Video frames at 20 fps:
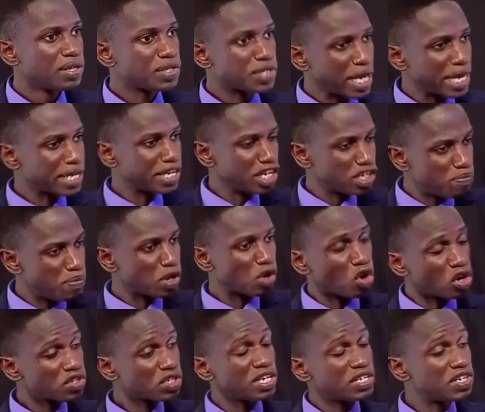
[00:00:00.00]
Take it
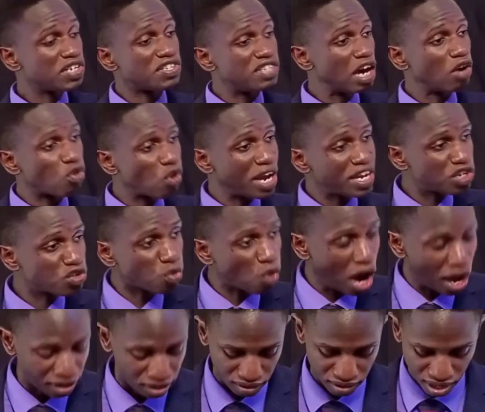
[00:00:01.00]
because it is the right
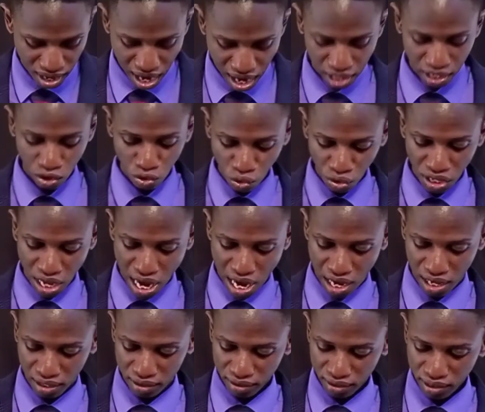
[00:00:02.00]
one.
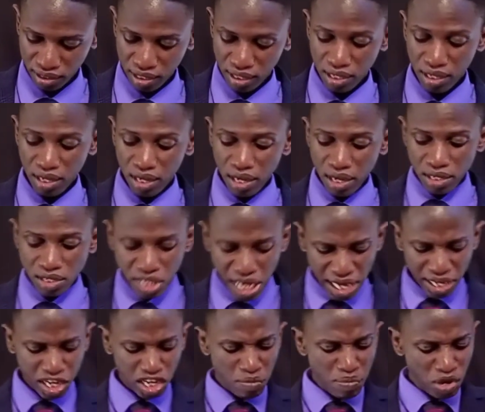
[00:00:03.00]
Hallelujah.
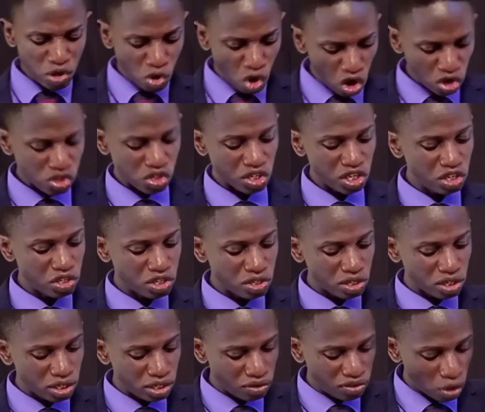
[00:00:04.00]
Take it because
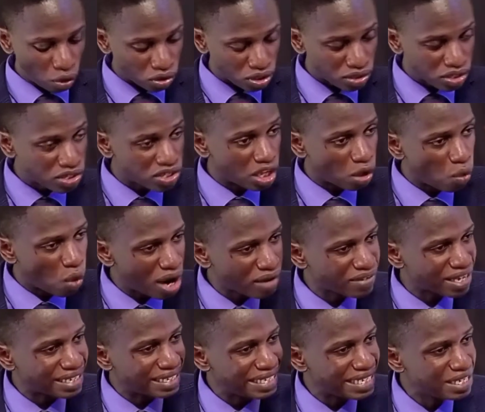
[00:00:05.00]
it is the one
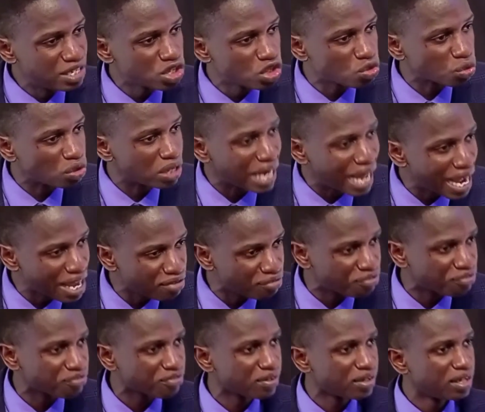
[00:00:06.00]
that leads to
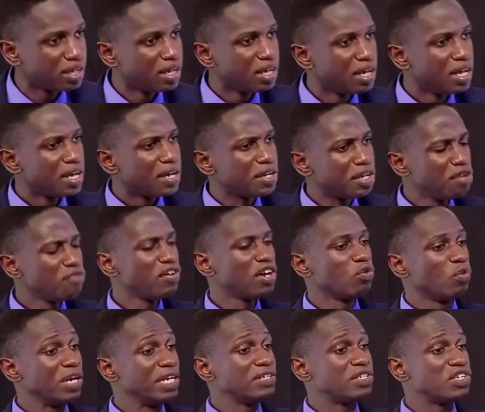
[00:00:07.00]
life.
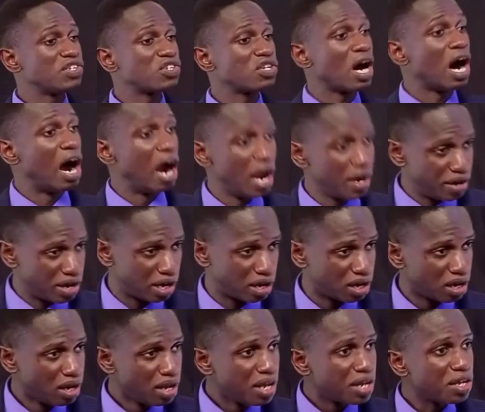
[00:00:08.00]
Even when it is
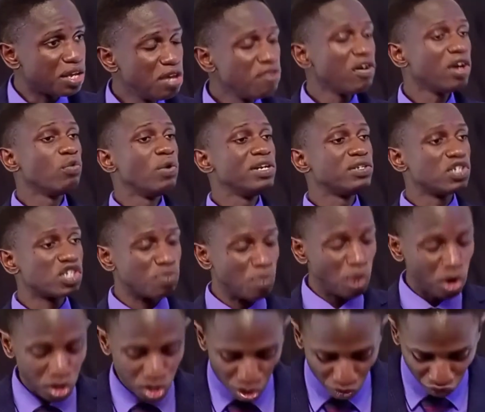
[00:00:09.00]
harder, even when it is
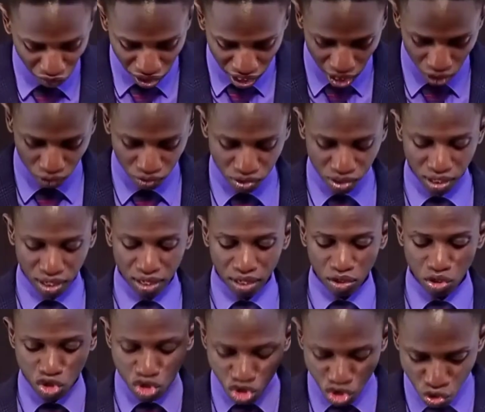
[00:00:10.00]
more difficult,
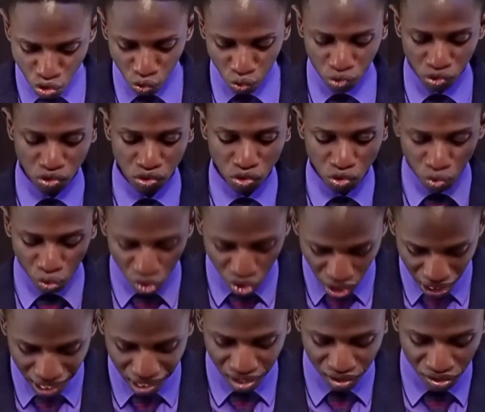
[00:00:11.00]
choose to
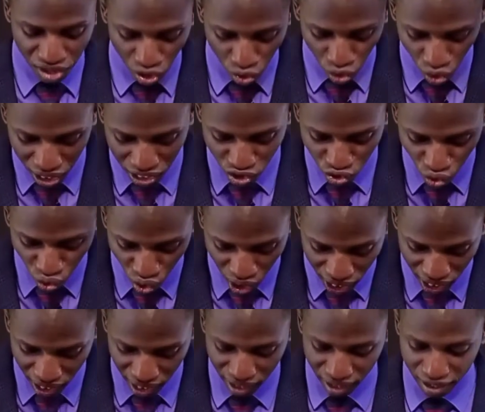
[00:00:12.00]
take the right
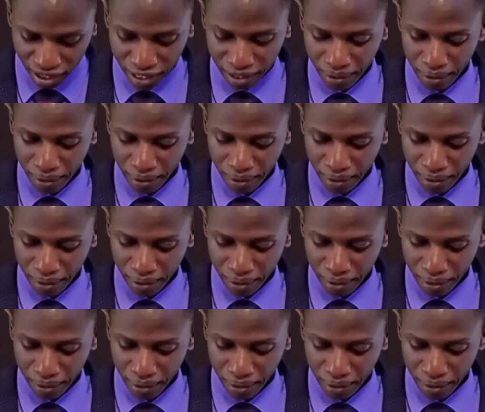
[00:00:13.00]
way.